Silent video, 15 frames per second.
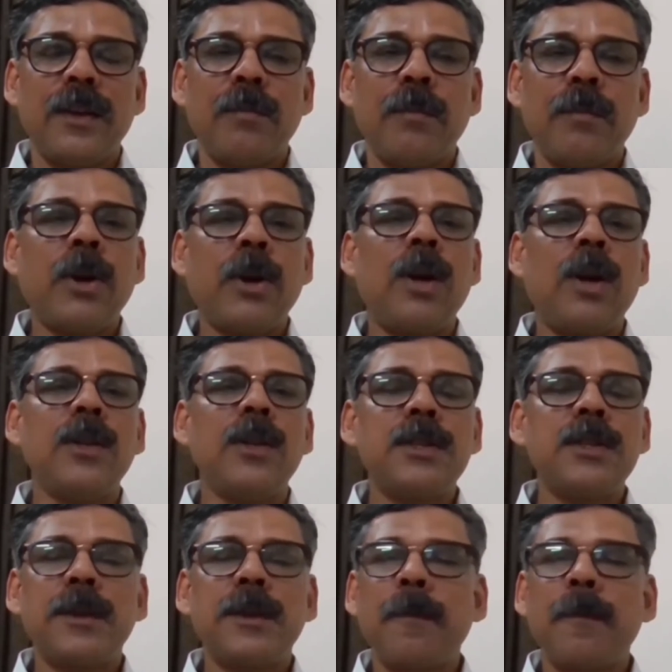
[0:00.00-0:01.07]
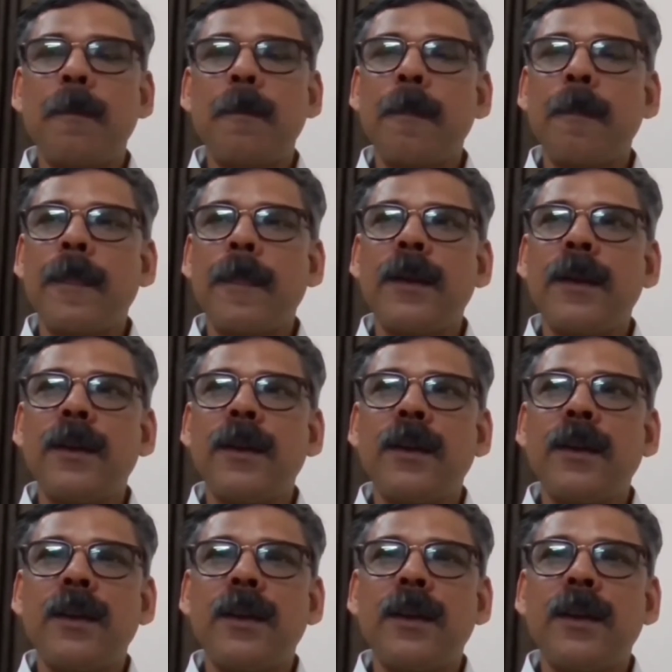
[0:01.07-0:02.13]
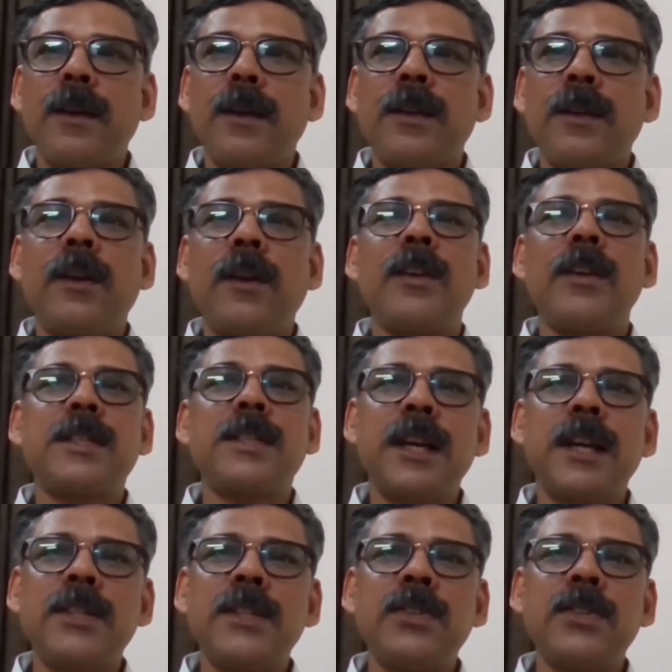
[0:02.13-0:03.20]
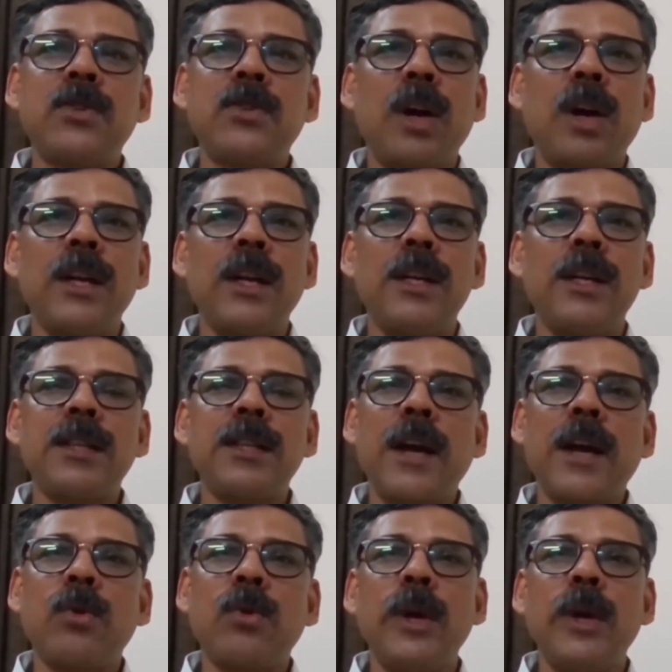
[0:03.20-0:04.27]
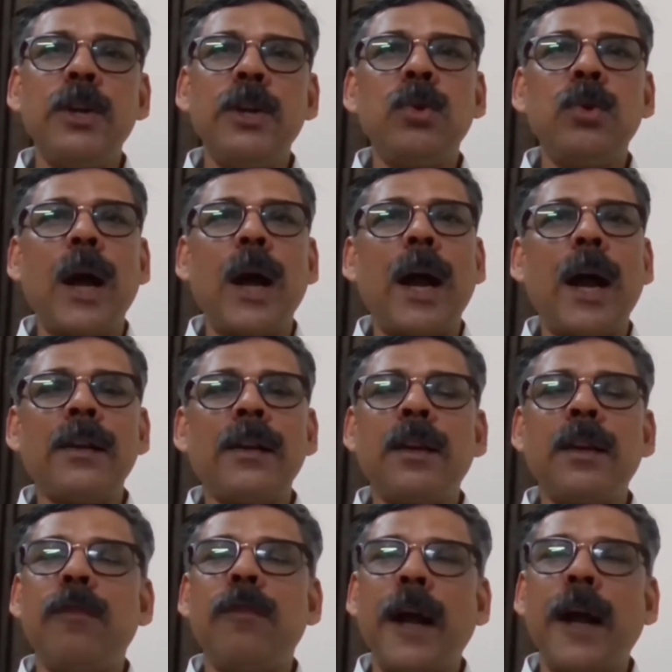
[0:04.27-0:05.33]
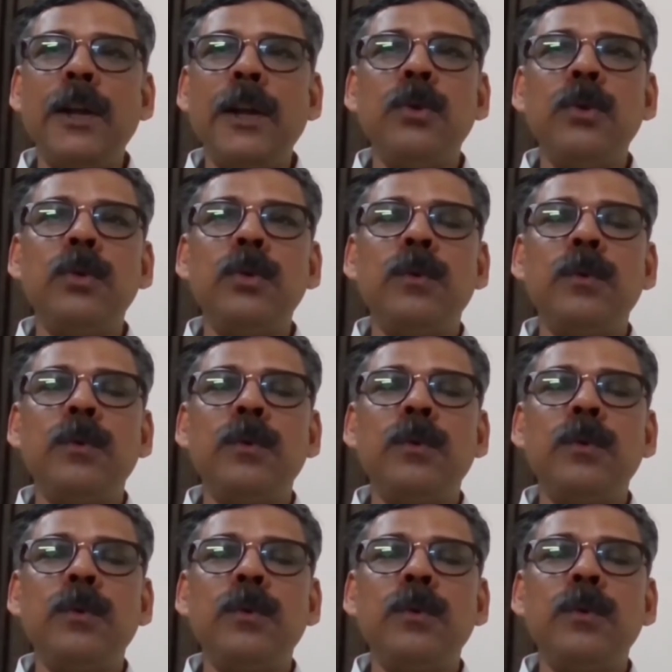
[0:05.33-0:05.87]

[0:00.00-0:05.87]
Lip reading: Because the research scholars are going to add the value